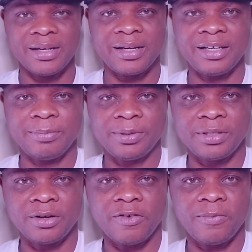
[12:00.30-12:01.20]
that the A P
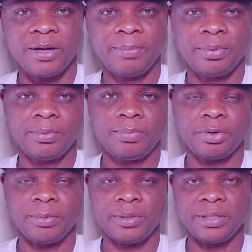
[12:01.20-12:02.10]
C government pro
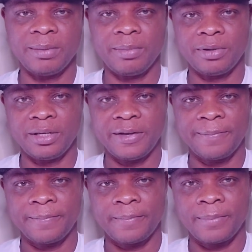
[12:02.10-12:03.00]
promised them money
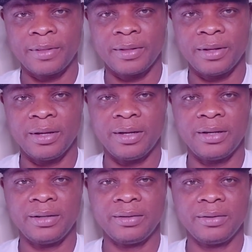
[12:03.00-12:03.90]

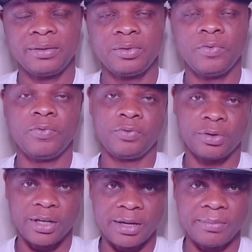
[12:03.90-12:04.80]
uh, to vote
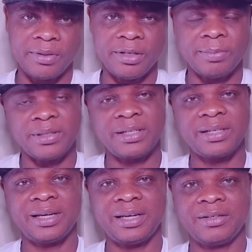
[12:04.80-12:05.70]
for them in the
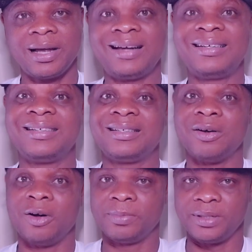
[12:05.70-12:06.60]
presidential election. And
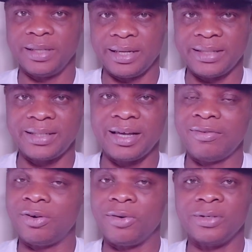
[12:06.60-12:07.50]
up to date, they
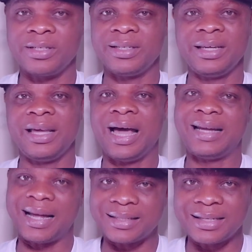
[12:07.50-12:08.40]
have not gotten the
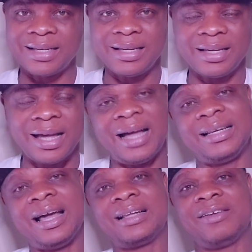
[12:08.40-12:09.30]
alert.
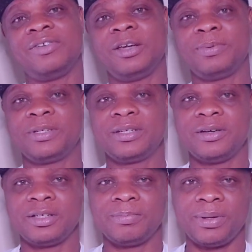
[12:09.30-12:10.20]
And that if the A P C
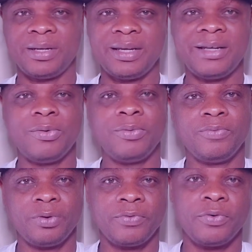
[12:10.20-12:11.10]
doesn't pay them, they
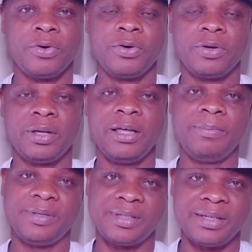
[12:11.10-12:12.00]
won't vote for A
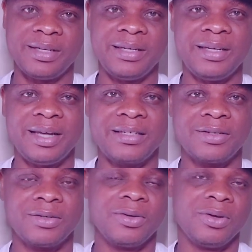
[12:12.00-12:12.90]
P C in the
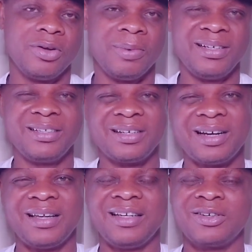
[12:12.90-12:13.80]
next
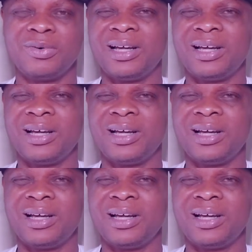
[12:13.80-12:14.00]
gubernatorial election.